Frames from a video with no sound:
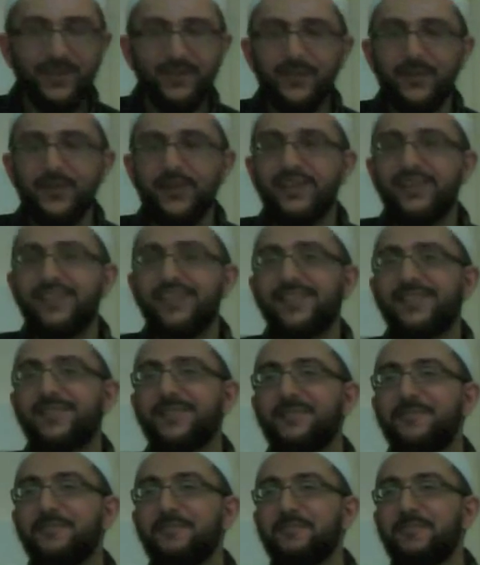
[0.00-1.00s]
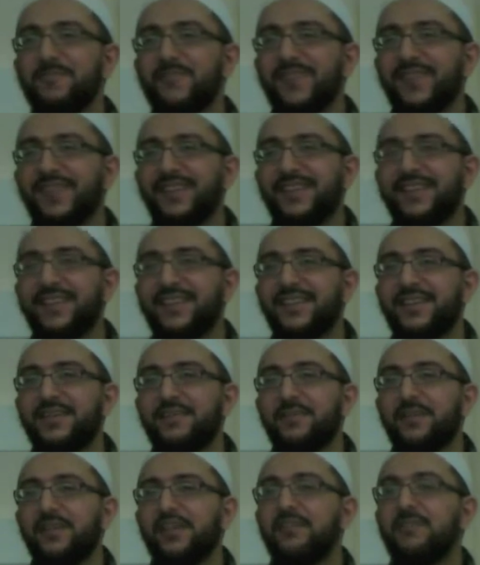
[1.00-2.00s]
for everyone else,
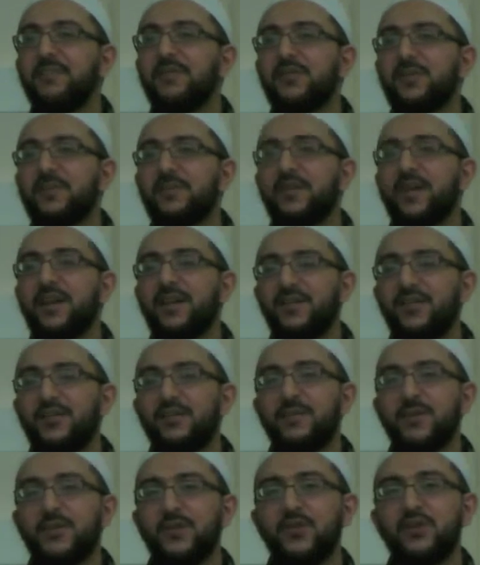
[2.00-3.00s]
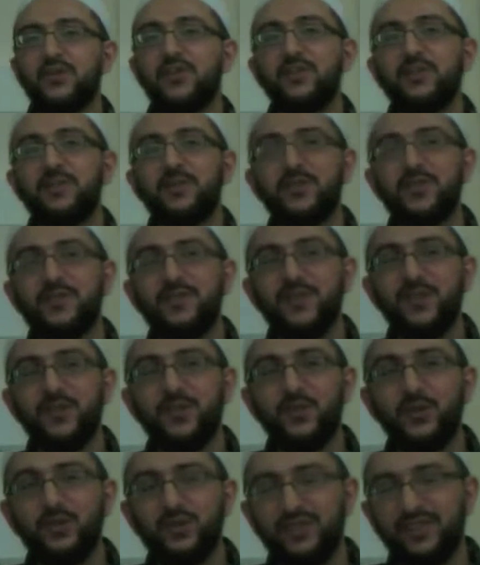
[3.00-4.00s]
but give me some kind of special and specific
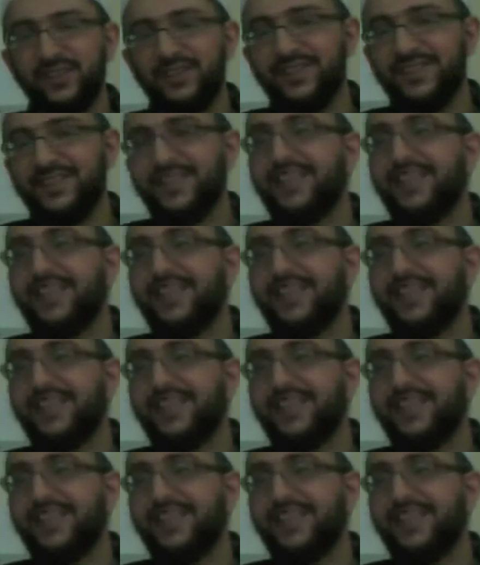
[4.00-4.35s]
ruling,